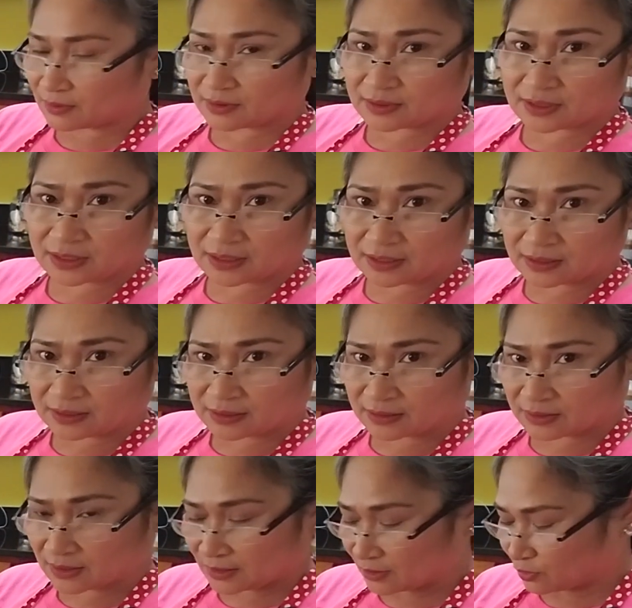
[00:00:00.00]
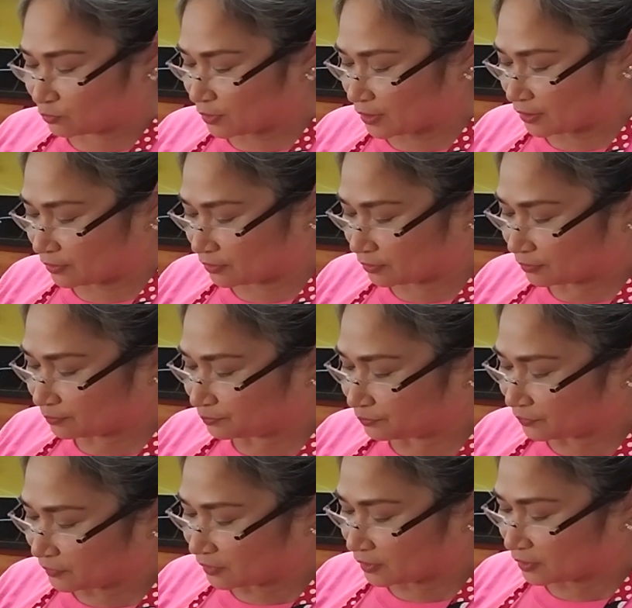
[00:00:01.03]
See, it's like a triangle.
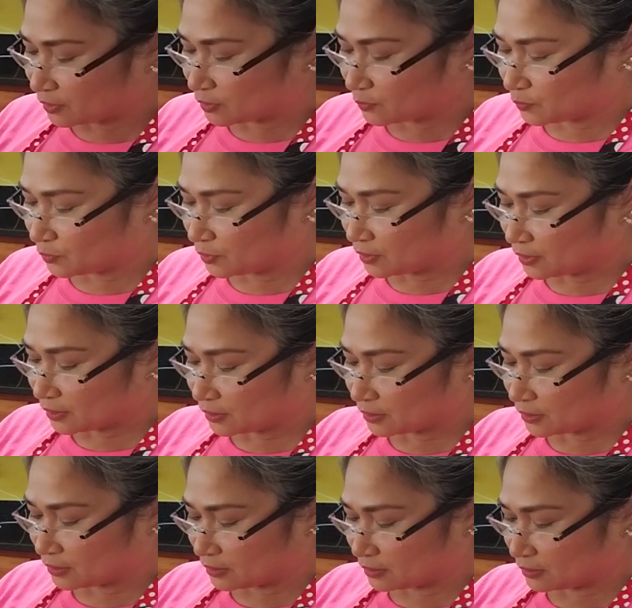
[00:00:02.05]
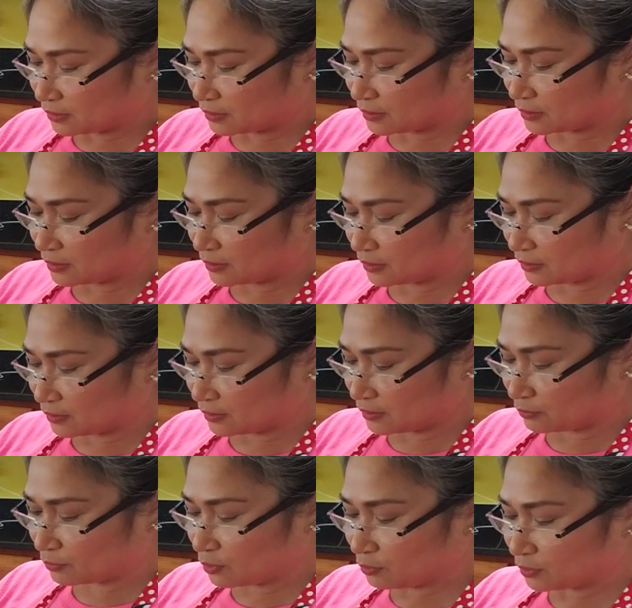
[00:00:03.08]
Just put it like this and then
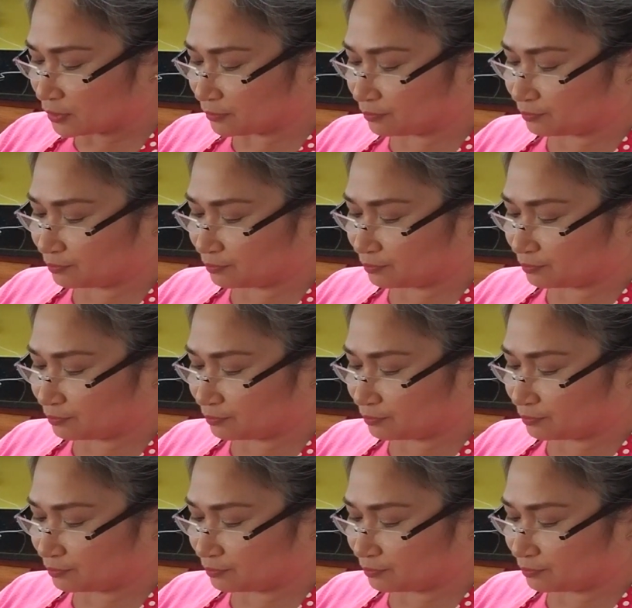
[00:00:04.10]
roll it.